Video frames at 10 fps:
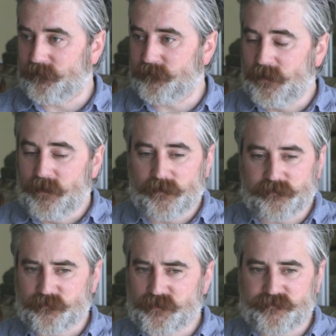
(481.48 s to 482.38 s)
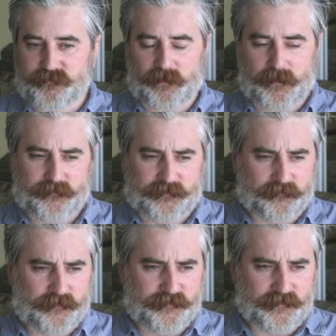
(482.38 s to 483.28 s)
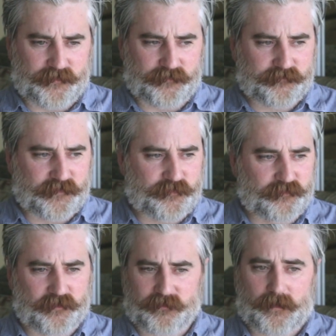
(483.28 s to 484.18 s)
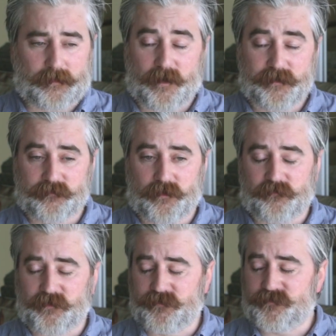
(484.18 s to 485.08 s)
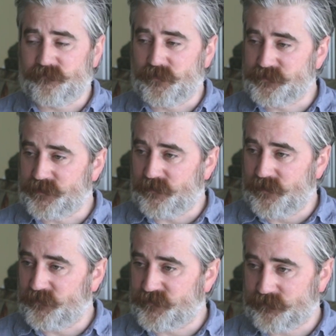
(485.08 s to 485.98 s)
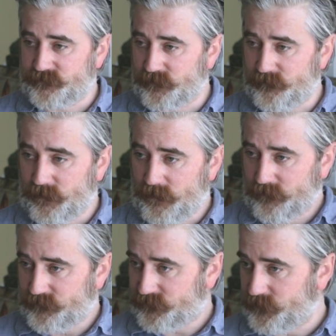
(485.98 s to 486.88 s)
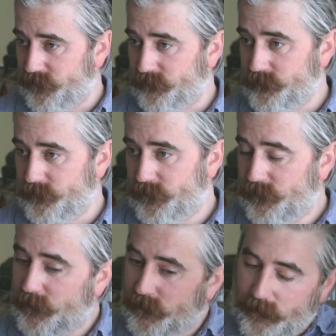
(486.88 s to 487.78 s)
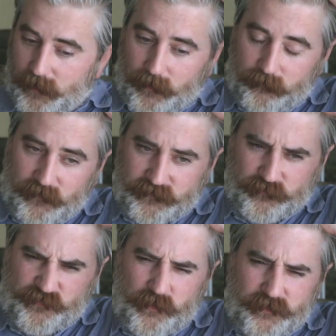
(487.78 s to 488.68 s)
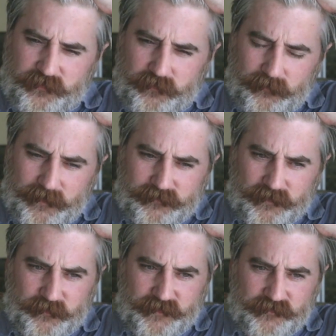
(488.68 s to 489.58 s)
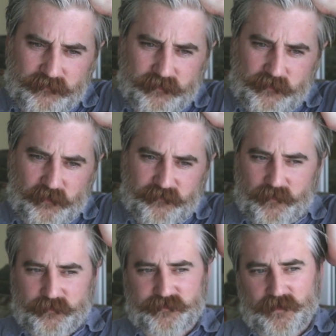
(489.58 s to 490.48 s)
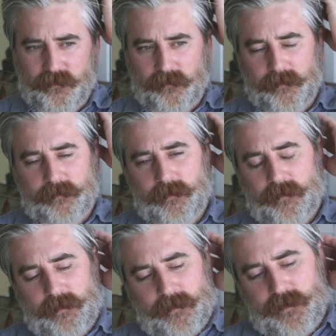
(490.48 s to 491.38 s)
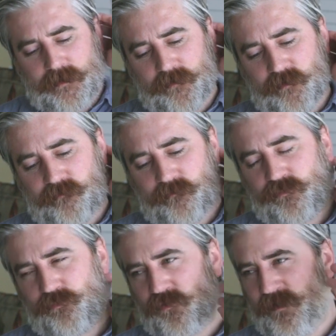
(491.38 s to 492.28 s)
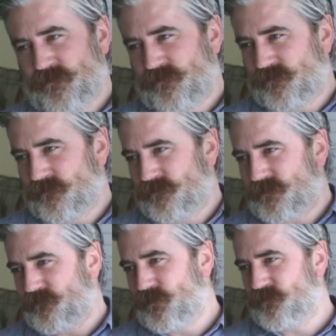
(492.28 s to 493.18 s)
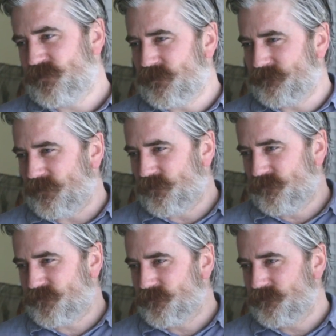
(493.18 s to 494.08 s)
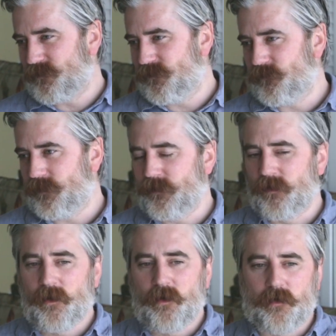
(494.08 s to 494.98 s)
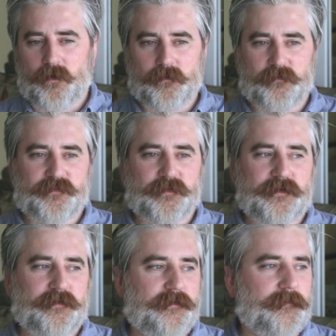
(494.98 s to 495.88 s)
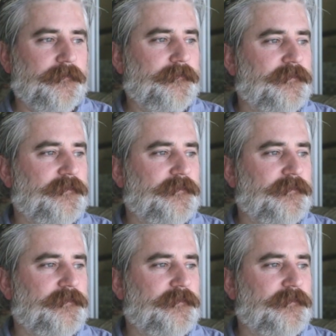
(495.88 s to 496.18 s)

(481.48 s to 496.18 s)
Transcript: you know. Like I don't think there was any like I didn't know of any self-publishing guidebooks at the time. So that's why I wrote one. Like there was one or two out there, but they seem to be more focused on like either print self-publishing, like the old school kind of way, or it was written